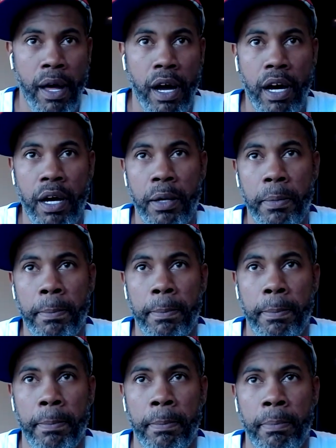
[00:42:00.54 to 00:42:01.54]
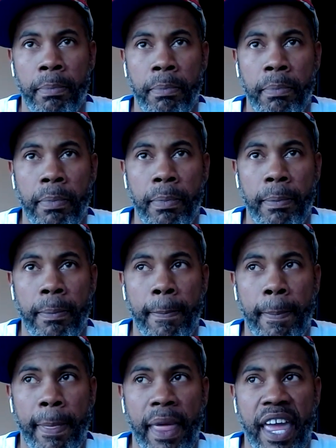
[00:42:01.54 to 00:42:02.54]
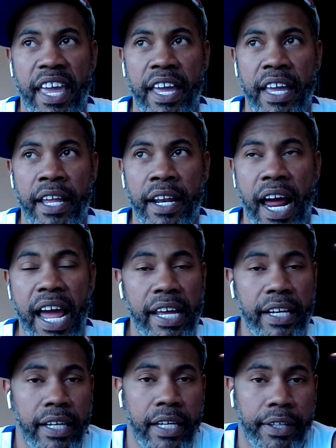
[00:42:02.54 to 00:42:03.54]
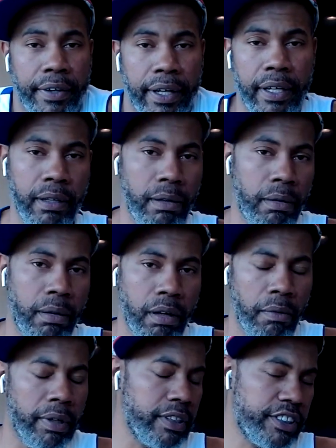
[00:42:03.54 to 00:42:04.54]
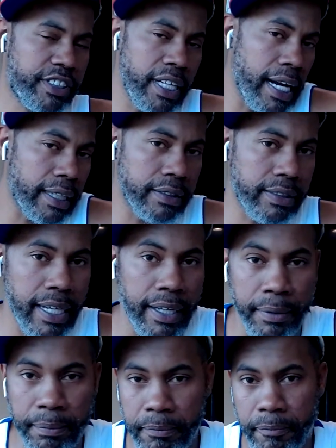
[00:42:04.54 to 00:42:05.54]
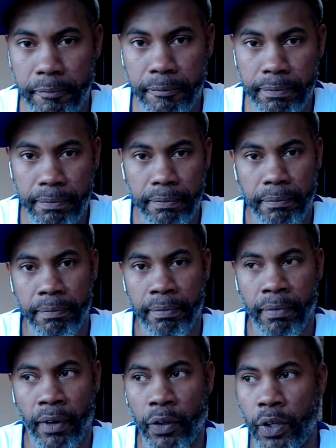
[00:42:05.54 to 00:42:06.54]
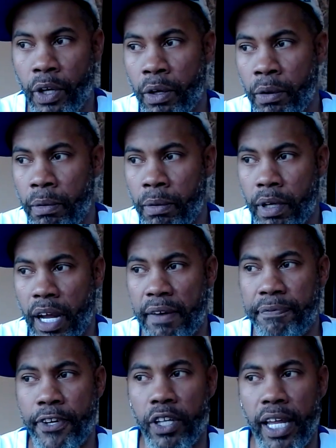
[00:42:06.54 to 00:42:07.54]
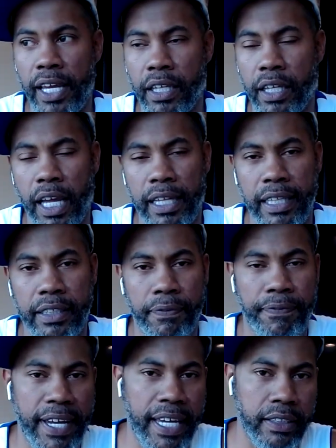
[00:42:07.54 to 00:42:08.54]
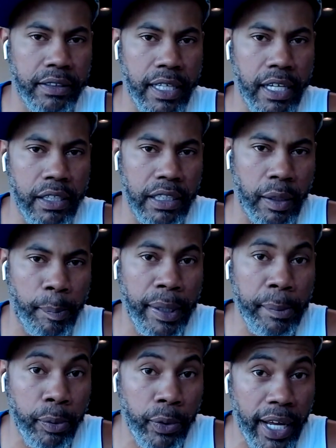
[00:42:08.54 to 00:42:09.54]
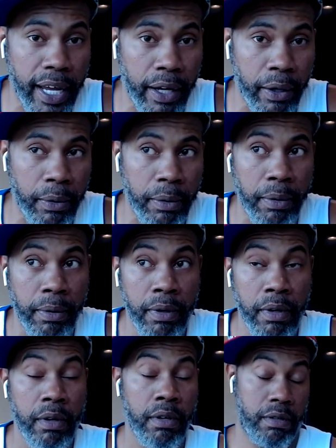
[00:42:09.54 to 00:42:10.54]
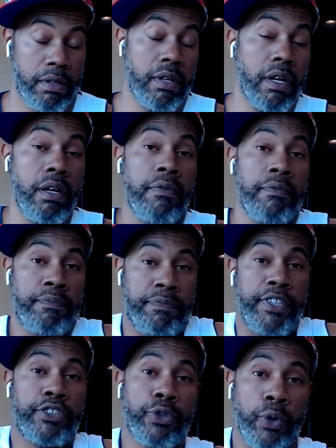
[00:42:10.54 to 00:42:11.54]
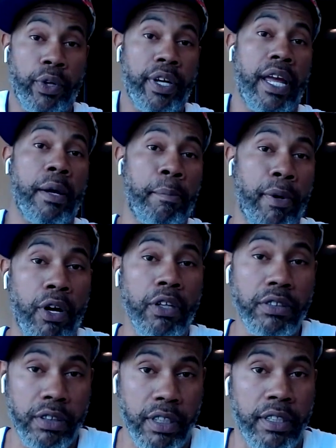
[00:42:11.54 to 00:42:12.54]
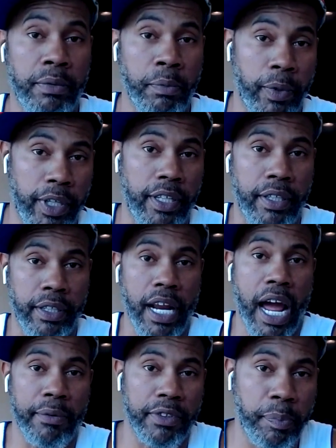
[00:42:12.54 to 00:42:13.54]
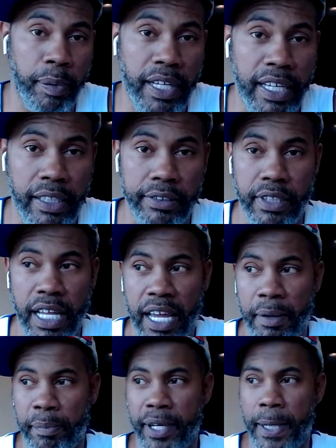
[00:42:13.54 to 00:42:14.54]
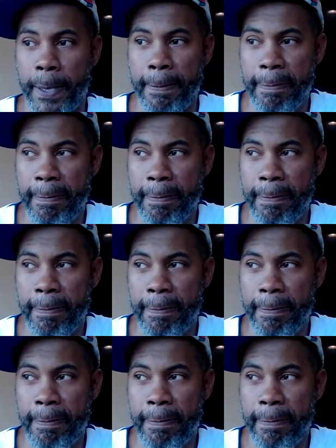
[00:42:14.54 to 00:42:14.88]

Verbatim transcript: Um, and I had to hear it. It wasn't shit I could say. You know, I felt like I let the fans down, let the people down of Detroit and Boston when I was playing is like, but